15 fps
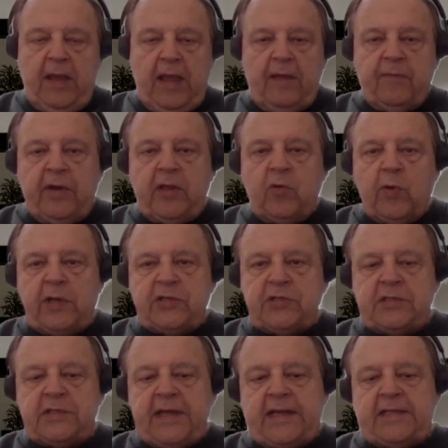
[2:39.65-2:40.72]
Have any
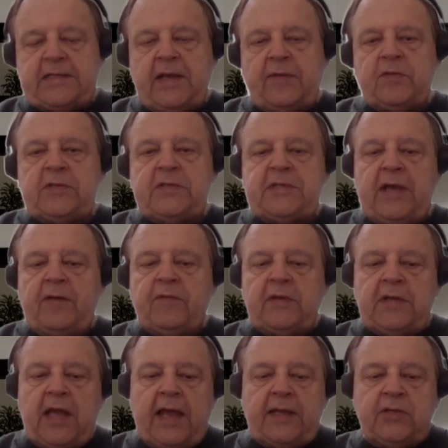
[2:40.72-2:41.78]
questions?
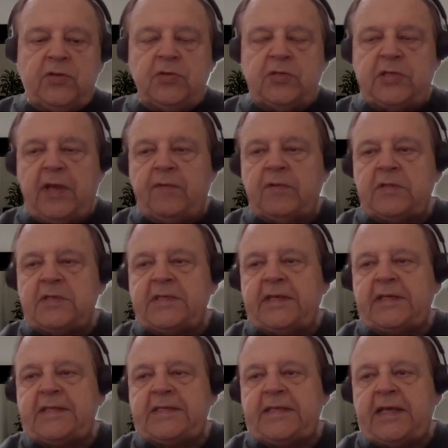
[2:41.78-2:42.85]

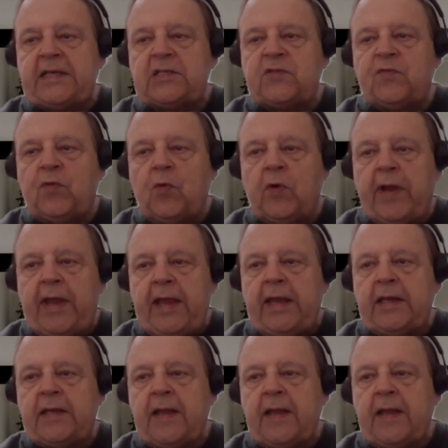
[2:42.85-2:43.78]
877-927-6648.